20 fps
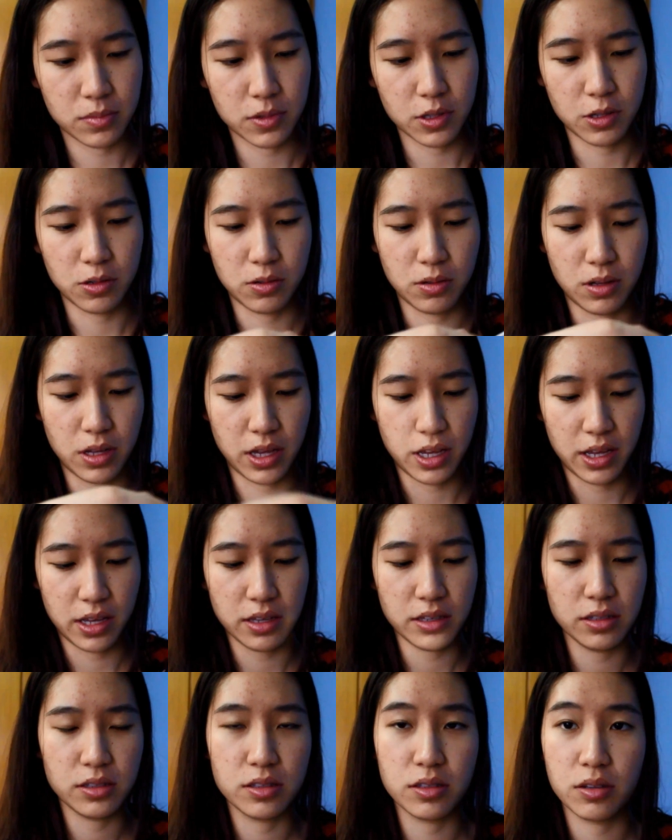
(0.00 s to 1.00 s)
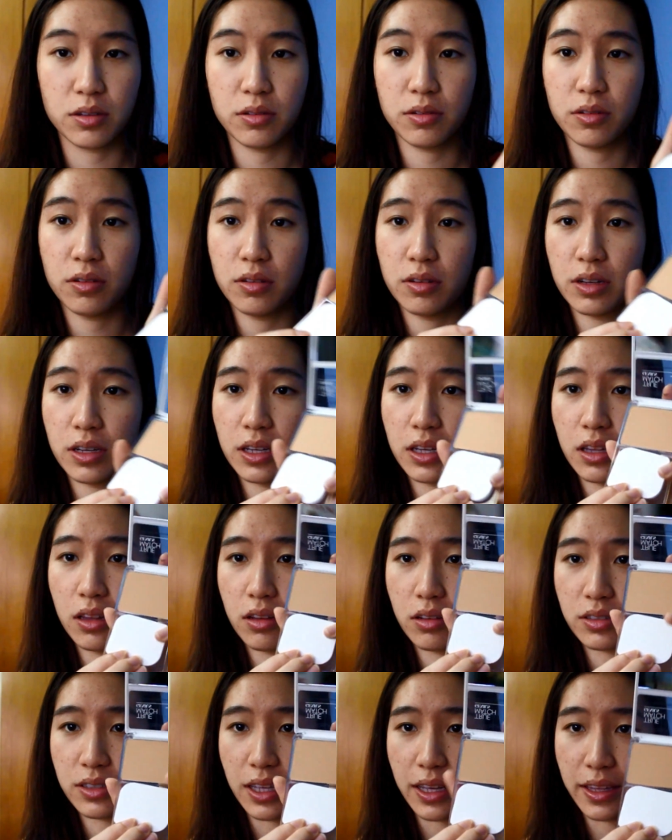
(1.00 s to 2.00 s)
Okay, so it
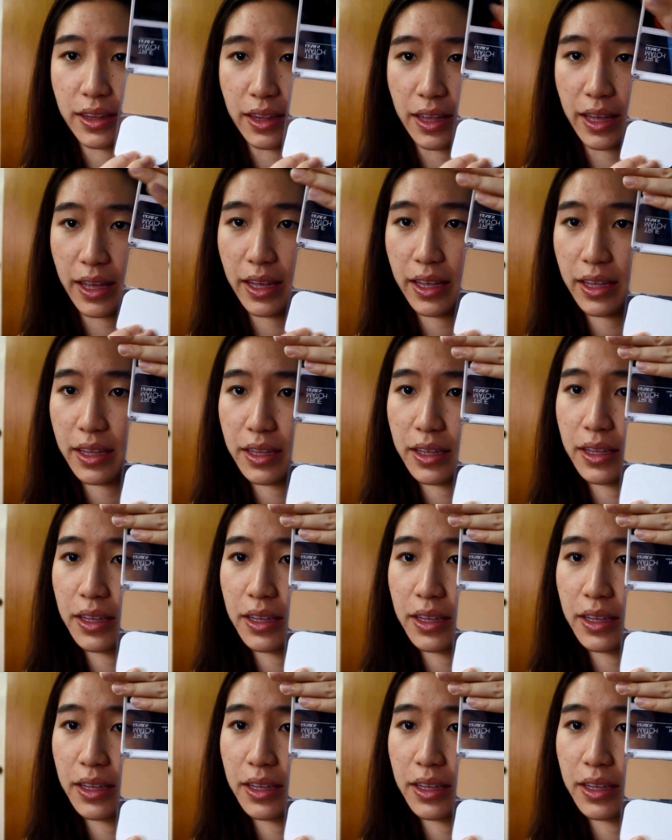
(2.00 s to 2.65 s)
looks like that.